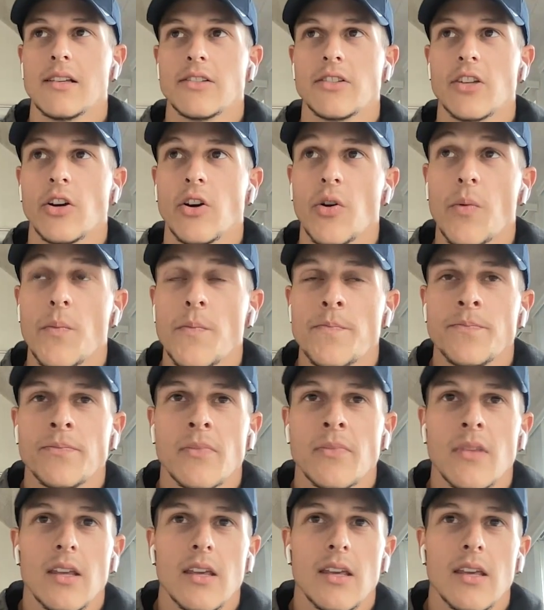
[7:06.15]
So,
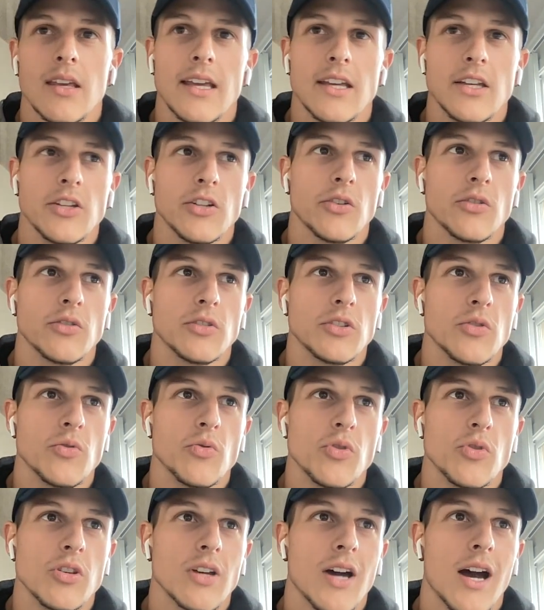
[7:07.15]
and, you know,
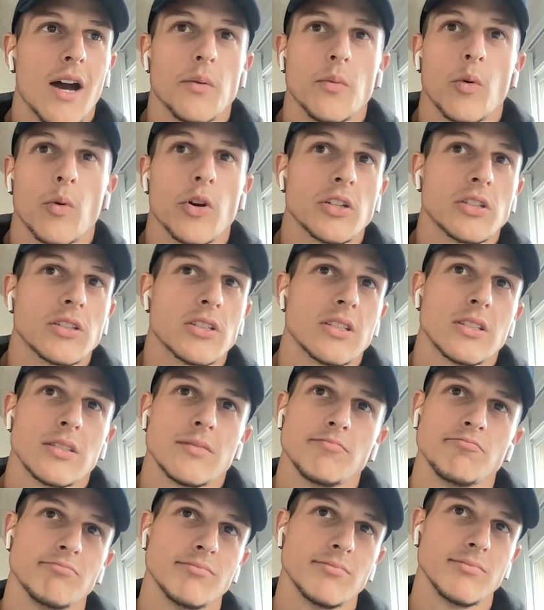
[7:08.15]
you, I
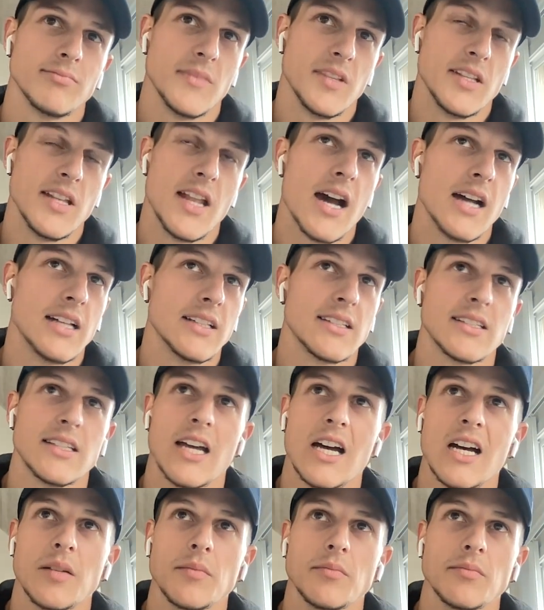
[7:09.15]
worked
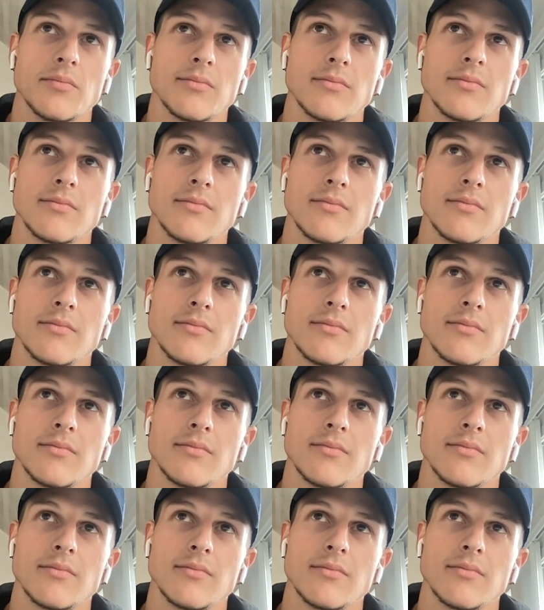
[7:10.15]
nonstop